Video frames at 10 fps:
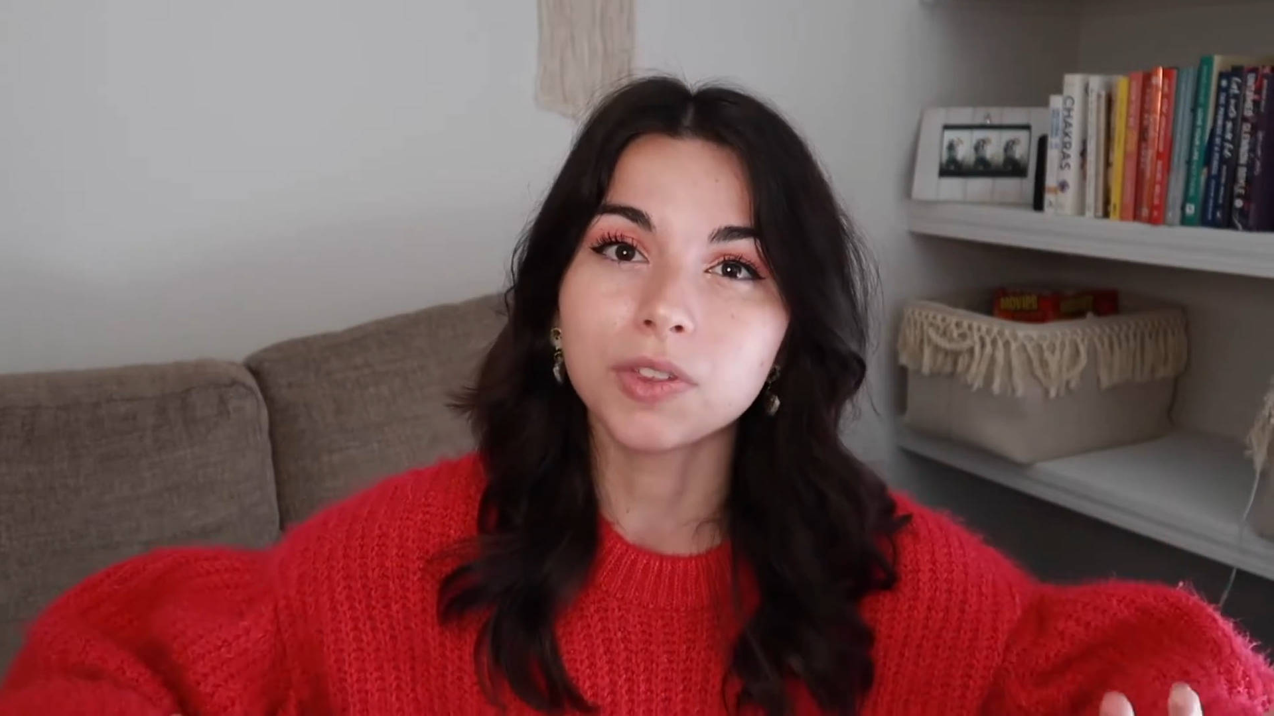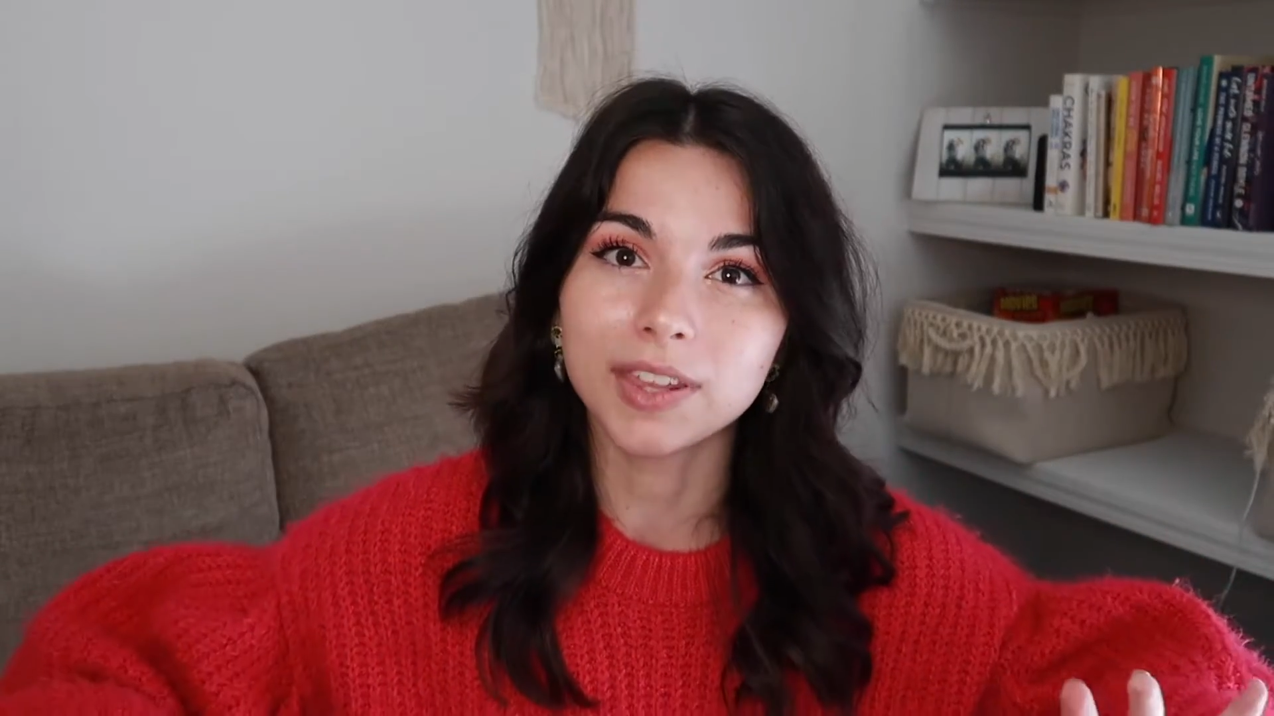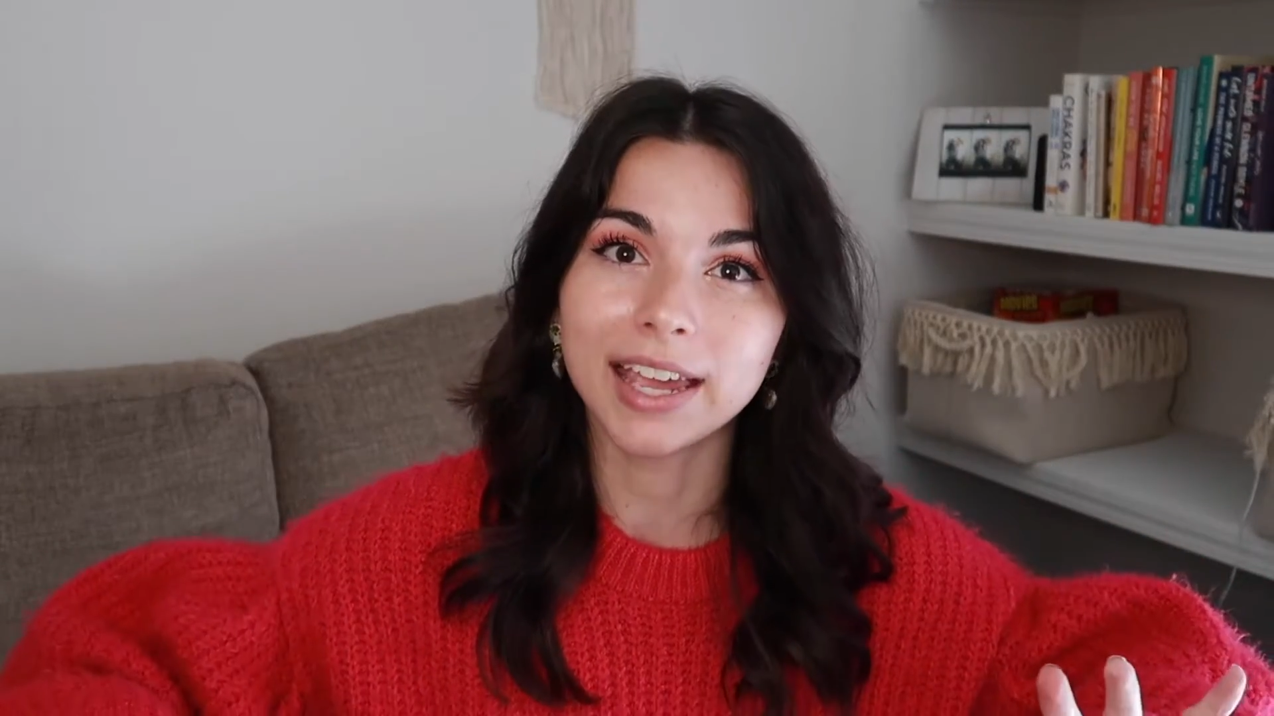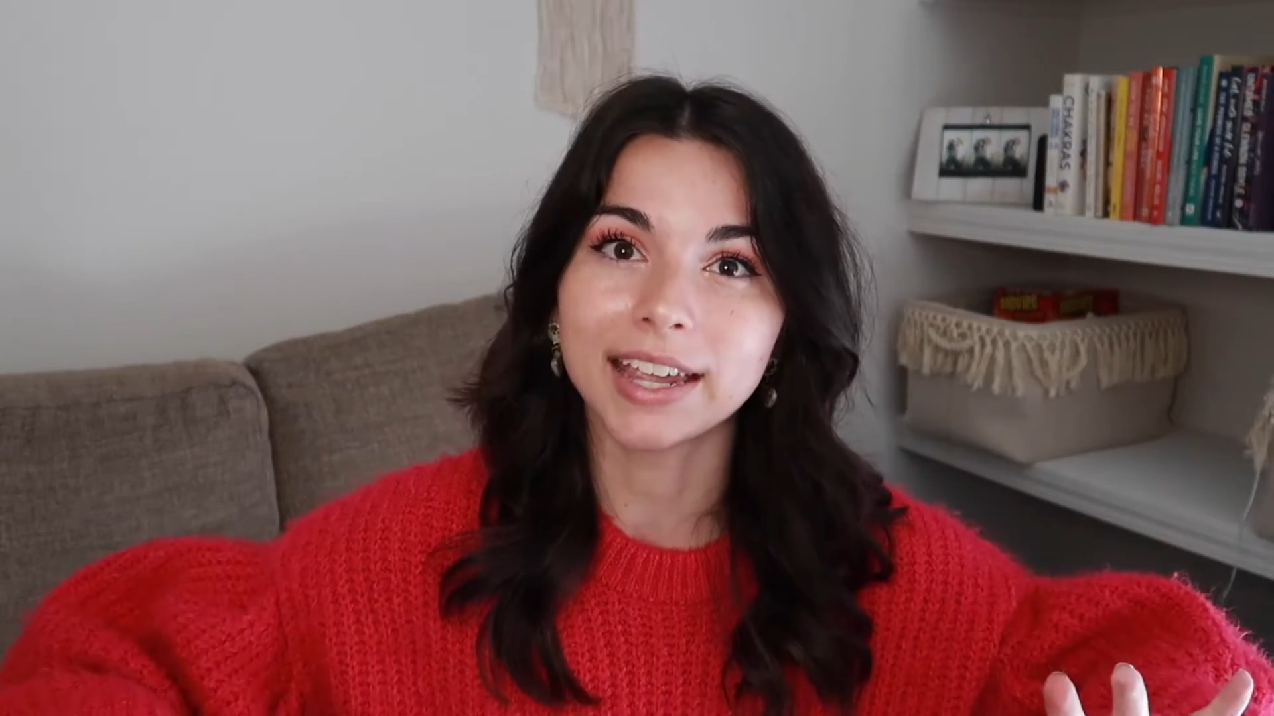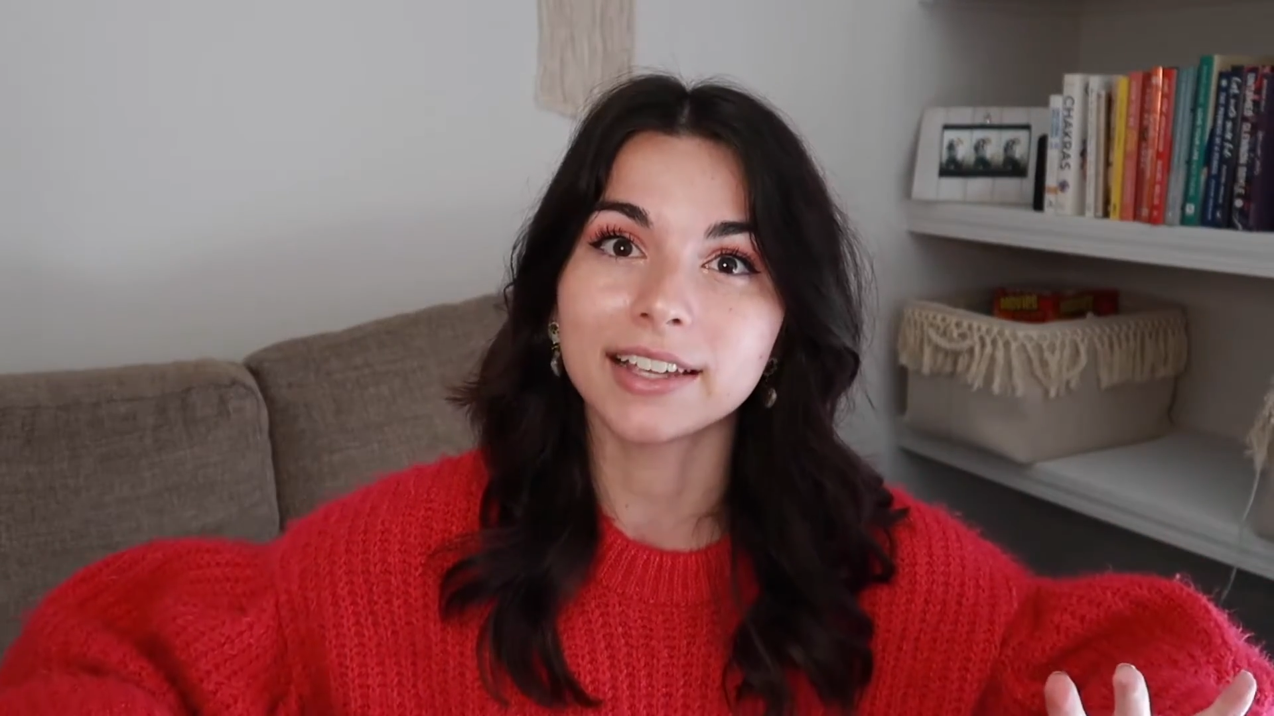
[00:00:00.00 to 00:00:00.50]

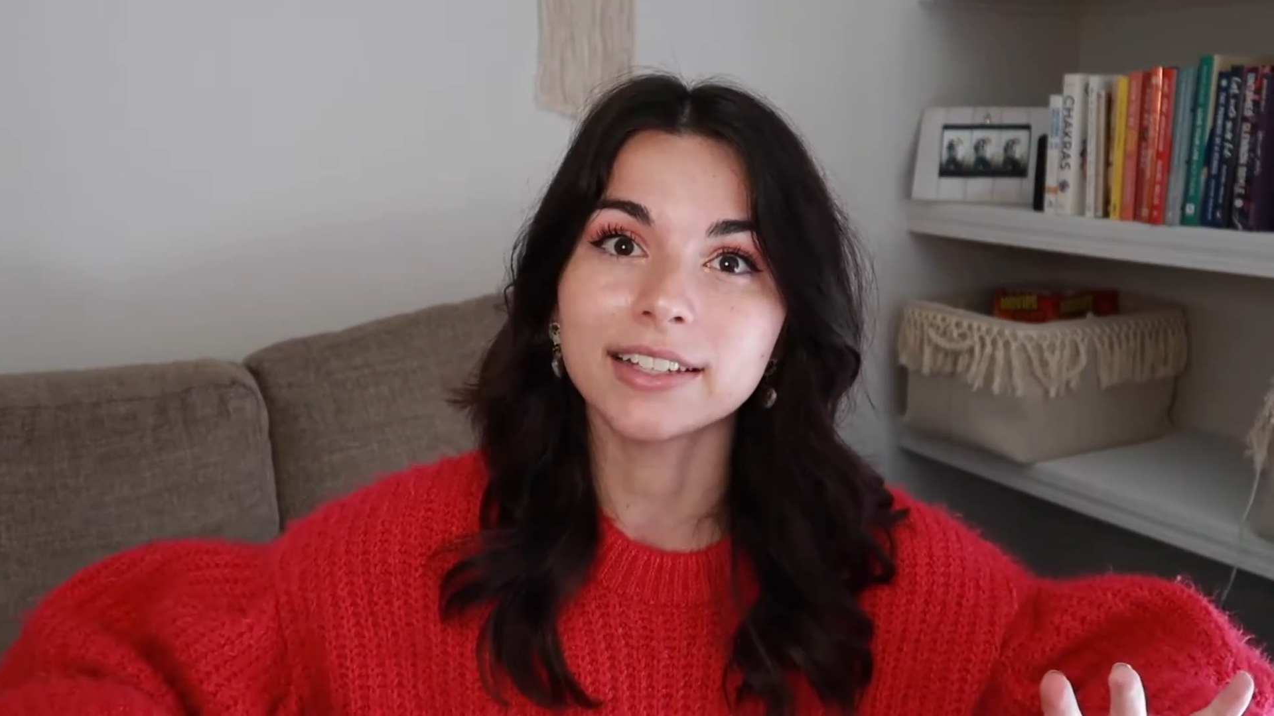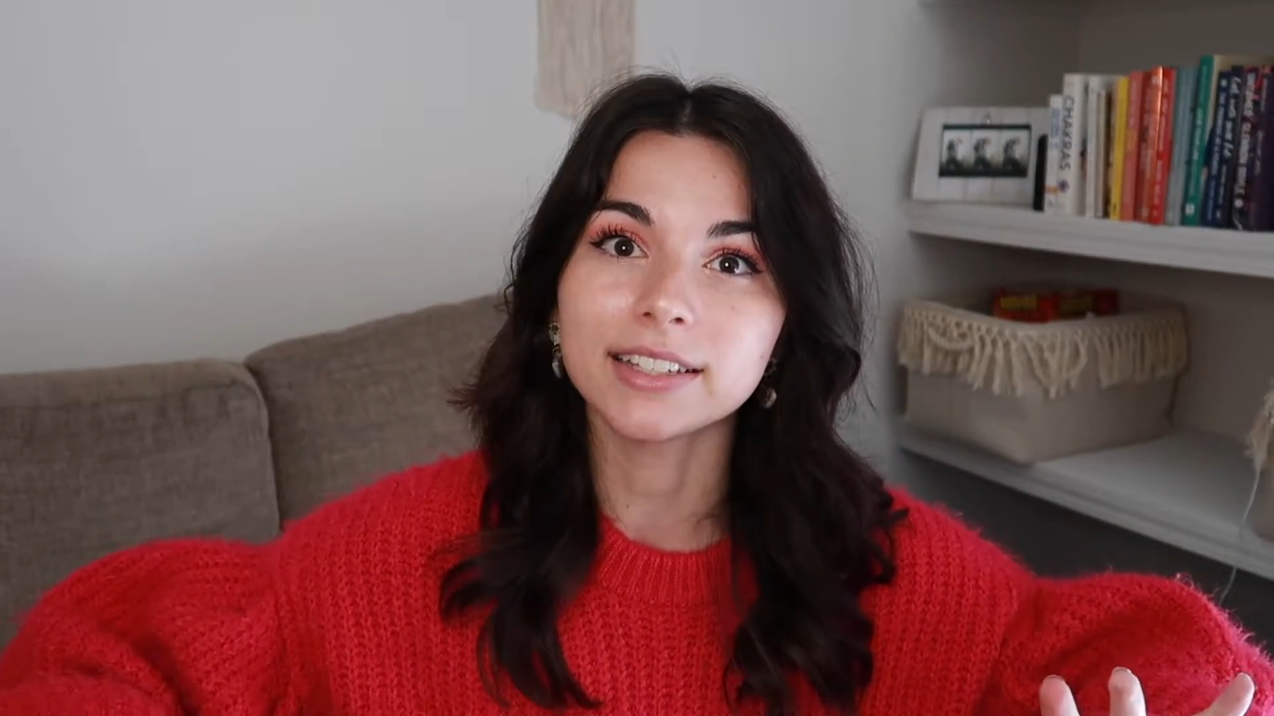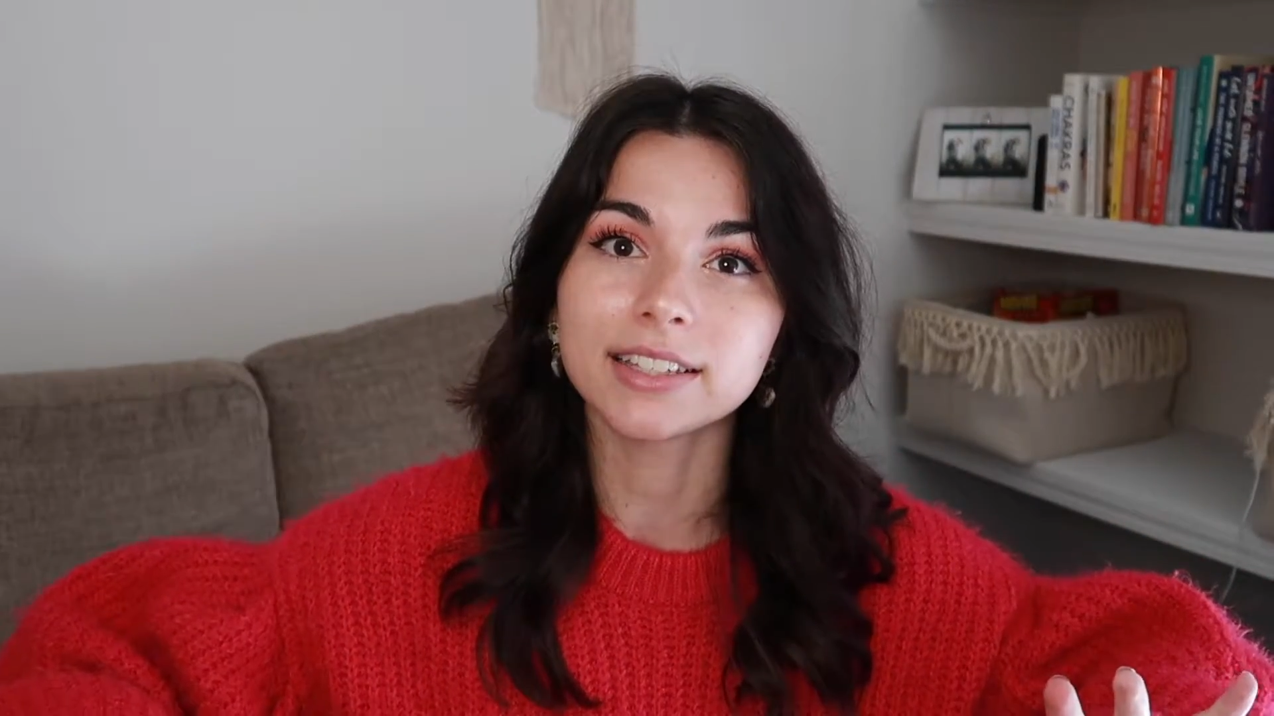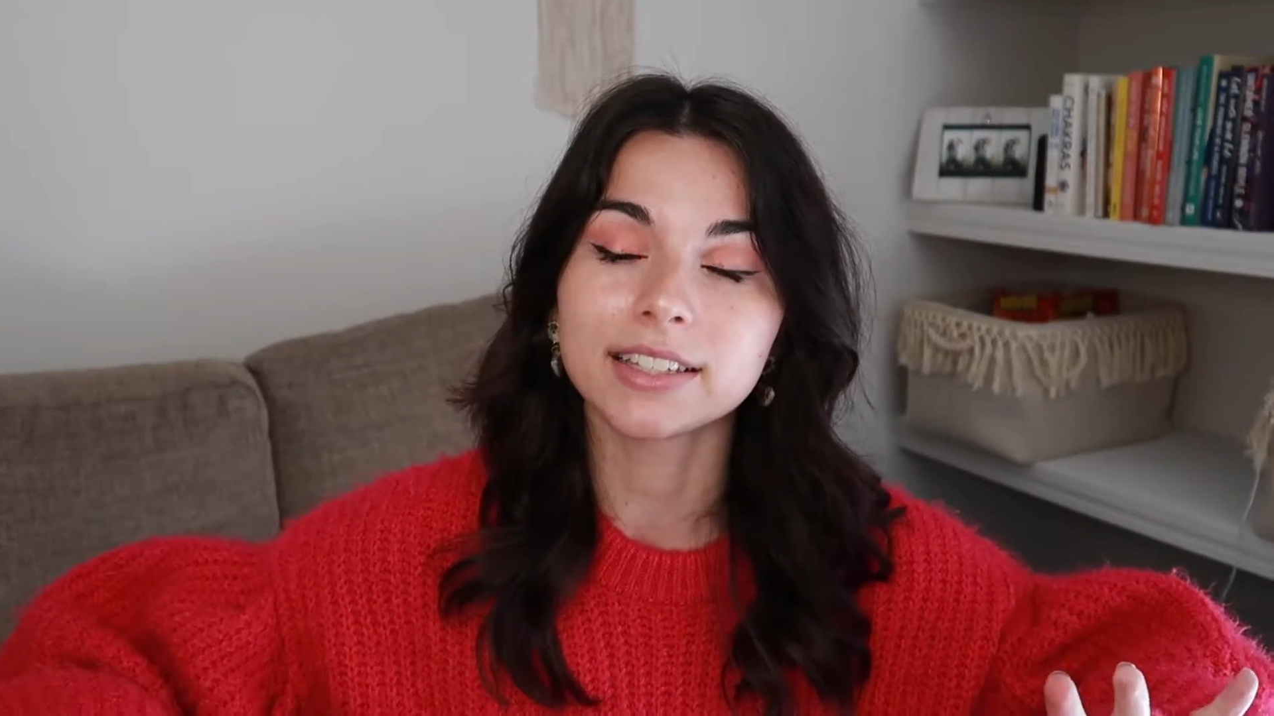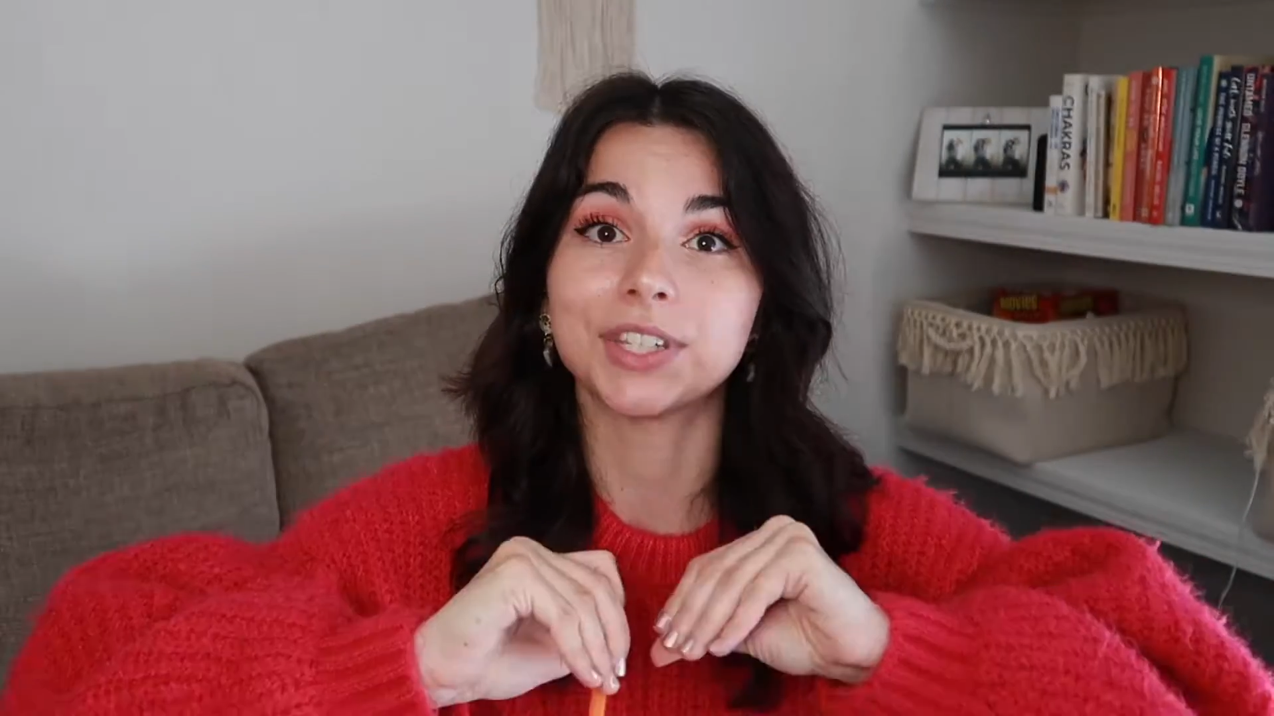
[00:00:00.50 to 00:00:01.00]
things